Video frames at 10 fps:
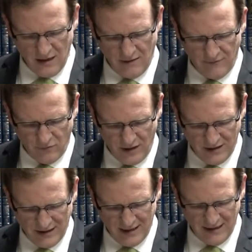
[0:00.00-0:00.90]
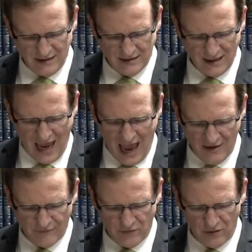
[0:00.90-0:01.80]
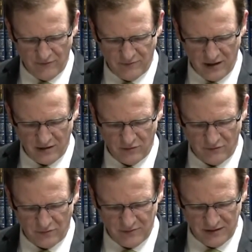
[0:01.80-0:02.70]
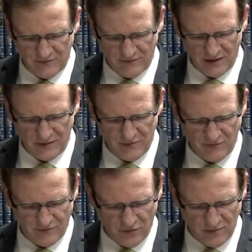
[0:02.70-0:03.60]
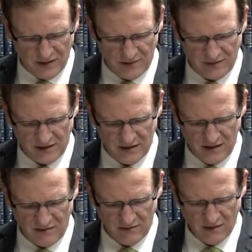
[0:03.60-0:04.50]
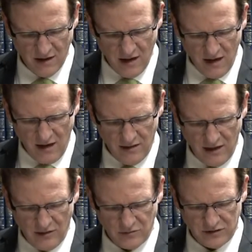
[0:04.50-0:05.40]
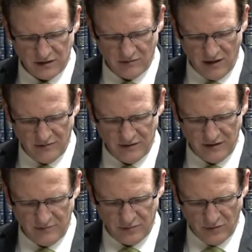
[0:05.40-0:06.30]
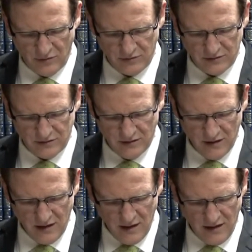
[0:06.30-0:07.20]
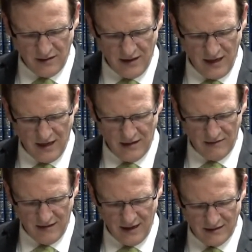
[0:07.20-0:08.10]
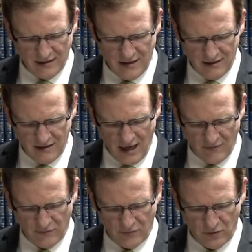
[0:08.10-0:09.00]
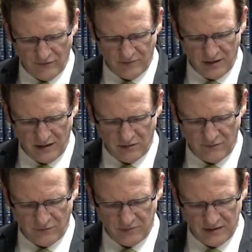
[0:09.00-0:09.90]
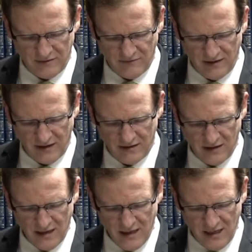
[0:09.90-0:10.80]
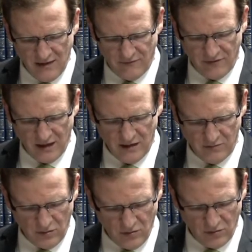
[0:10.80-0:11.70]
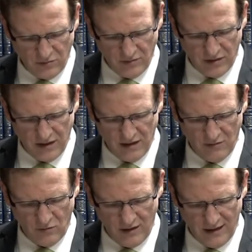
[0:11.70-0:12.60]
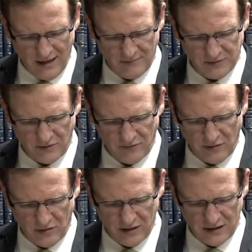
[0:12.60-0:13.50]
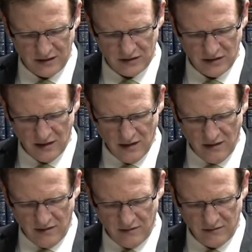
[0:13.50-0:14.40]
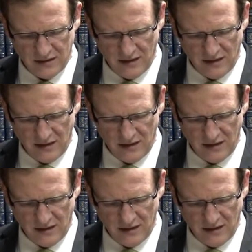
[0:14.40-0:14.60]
If one ate half olive bark or forbidden fat before becoming king, and then he was crowned and deposed, and then ate another half of olive bark or forbidden fat, if he ate both within one lapse of awareness, there is